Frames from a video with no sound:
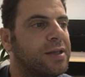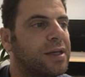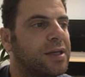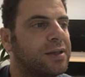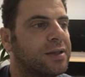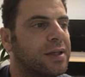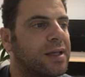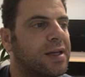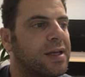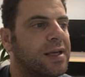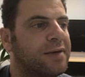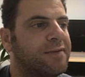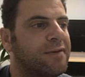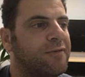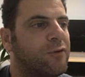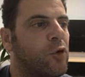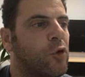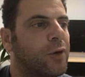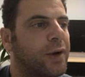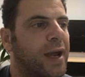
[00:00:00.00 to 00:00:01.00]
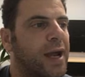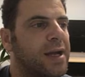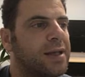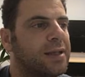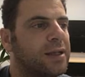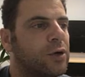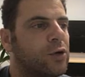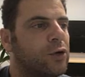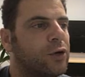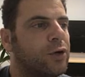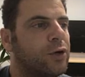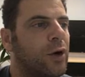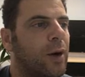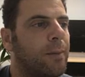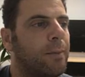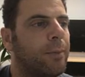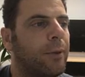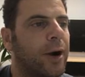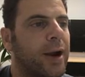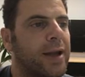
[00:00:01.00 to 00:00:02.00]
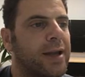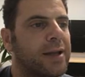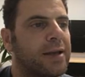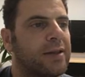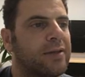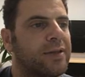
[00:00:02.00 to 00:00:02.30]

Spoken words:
you can see here for 4 days it could not break